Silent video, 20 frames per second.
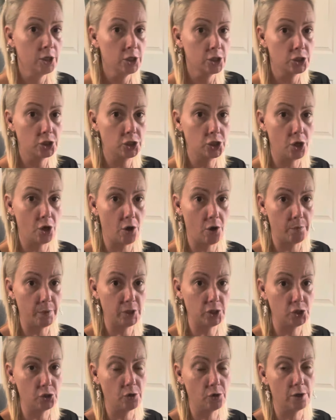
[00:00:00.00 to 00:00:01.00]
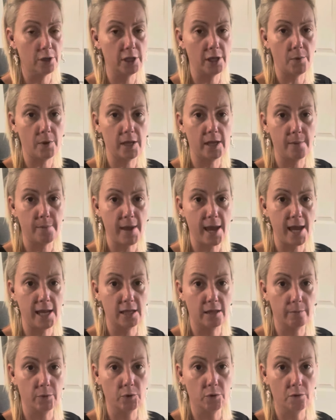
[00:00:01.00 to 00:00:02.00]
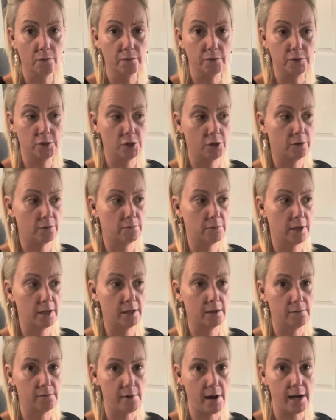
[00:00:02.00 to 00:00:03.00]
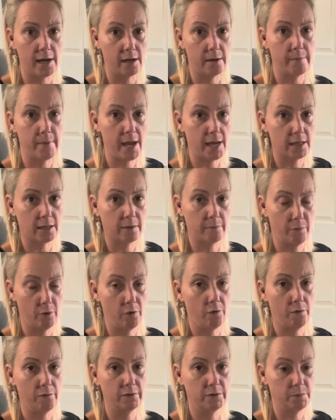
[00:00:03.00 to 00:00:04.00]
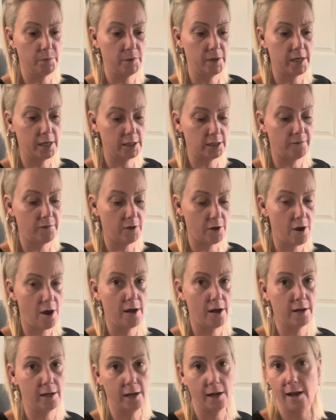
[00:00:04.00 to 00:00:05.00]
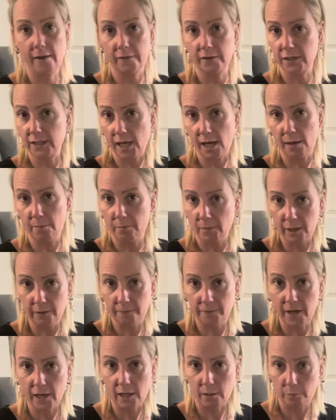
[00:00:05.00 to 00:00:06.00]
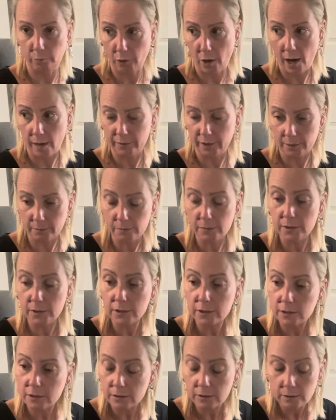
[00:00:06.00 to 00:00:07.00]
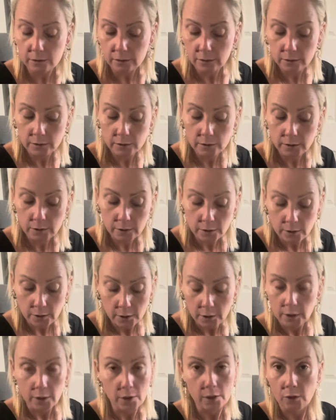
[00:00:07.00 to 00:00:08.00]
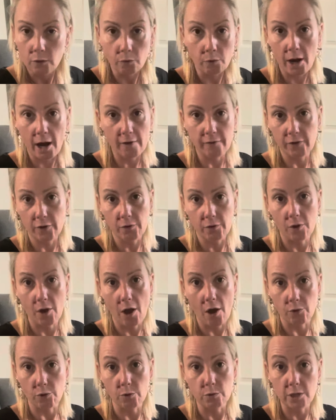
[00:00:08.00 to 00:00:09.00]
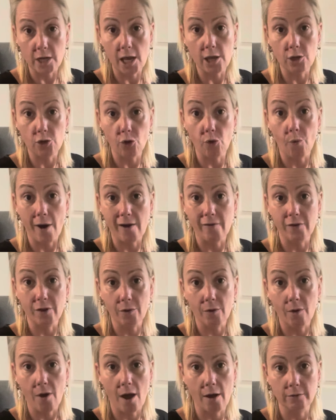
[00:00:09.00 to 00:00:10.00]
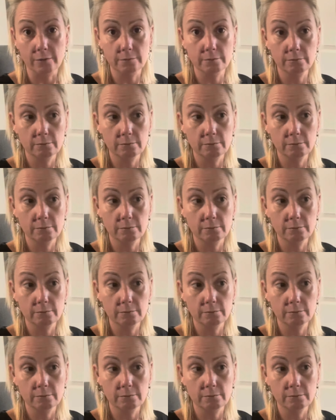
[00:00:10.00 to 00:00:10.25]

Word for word: So be sure that when you make the moves, you're really ready to make the moves because if you're not, you're going to have the same motherfucking problems wherever you go. You take you wherever you go.